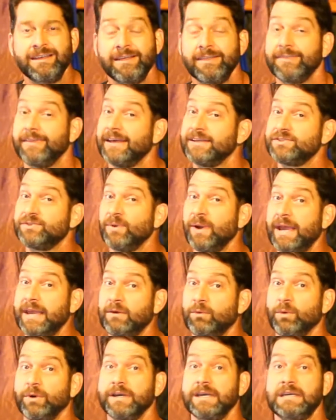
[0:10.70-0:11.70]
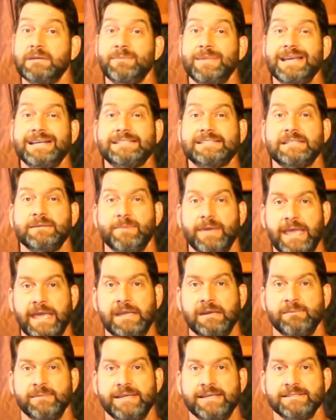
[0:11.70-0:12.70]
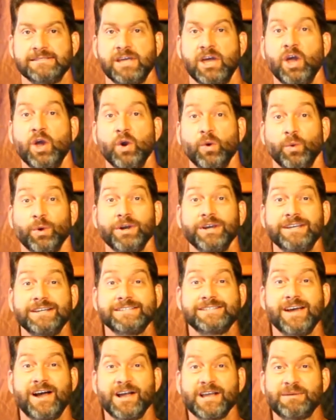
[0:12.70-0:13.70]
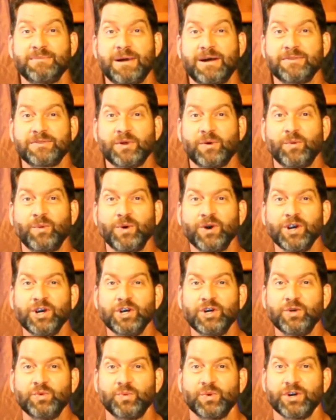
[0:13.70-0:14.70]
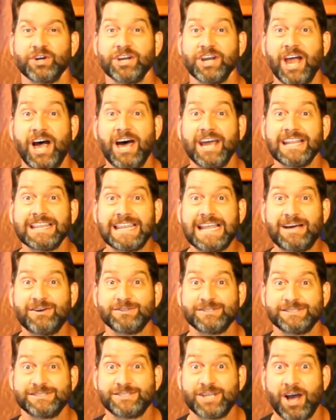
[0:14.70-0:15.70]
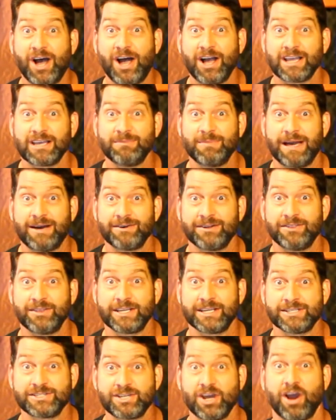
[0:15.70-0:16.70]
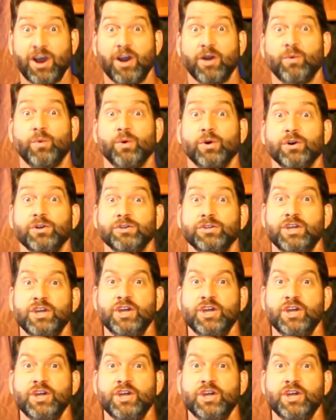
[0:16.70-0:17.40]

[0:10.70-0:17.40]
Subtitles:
That's right, we're gonna make some enemies. We're gonna talk about the word we're not allowed to talk about in the guitar world.